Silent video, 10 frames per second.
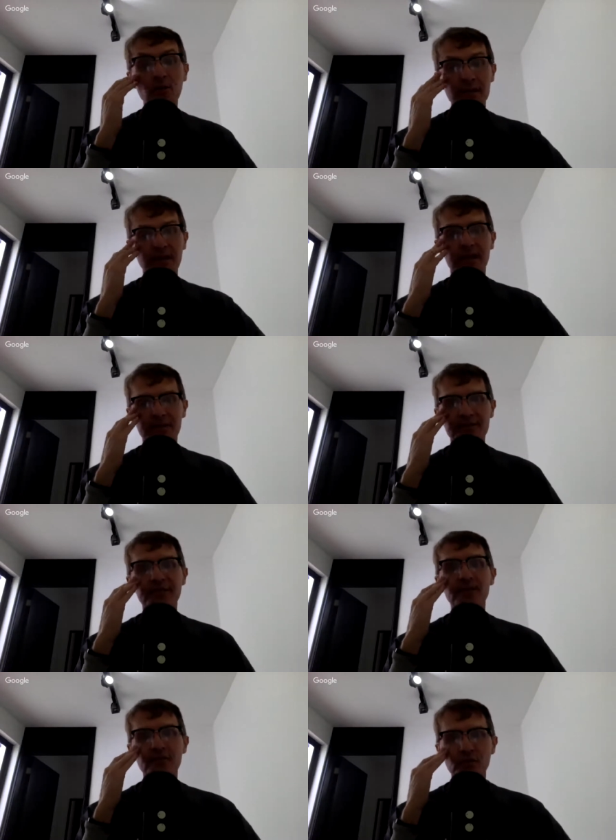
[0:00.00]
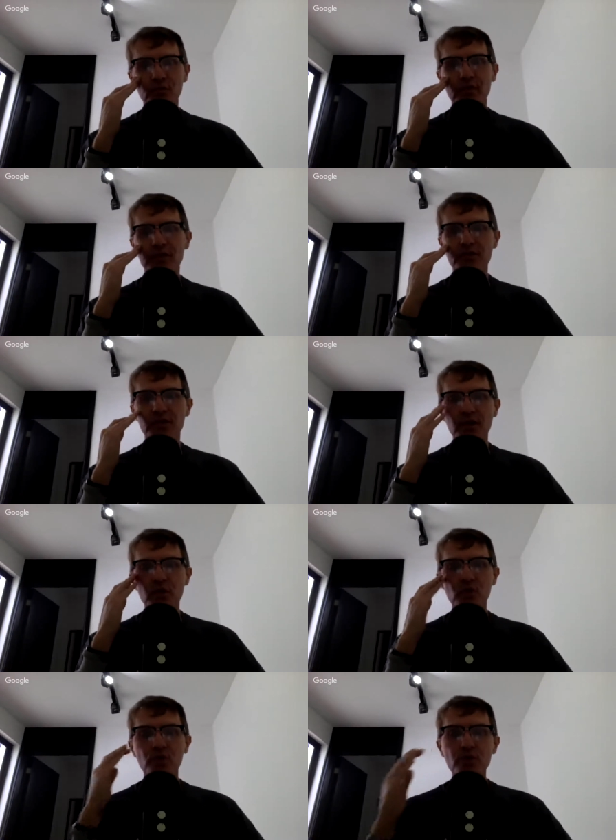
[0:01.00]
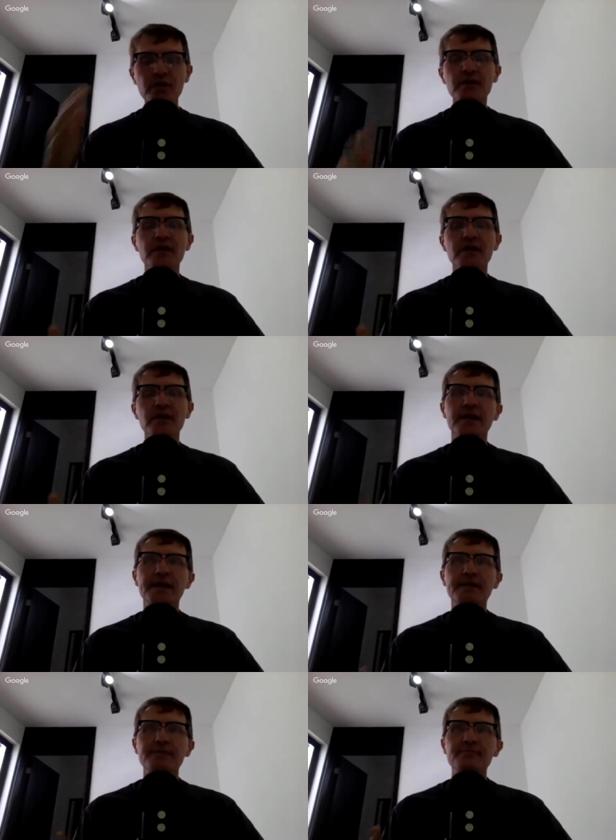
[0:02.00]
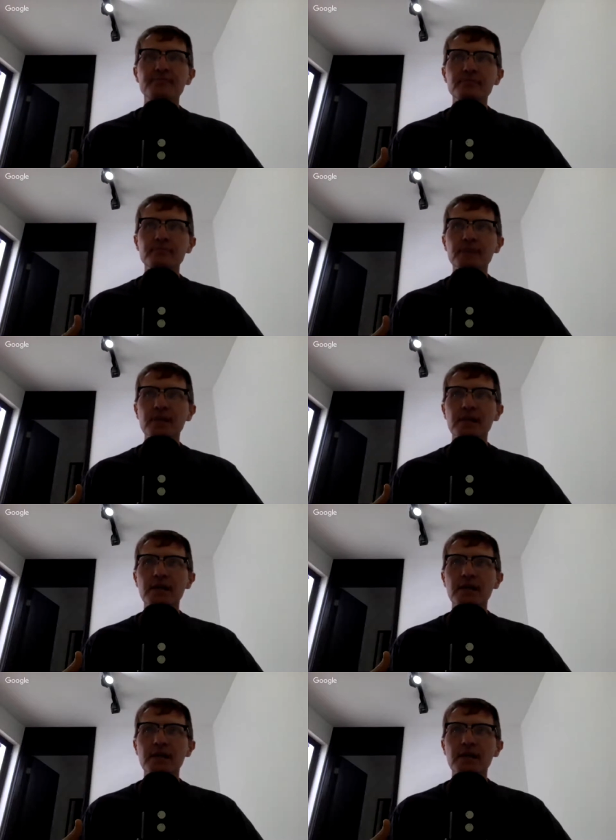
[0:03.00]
more than that several weeks really um,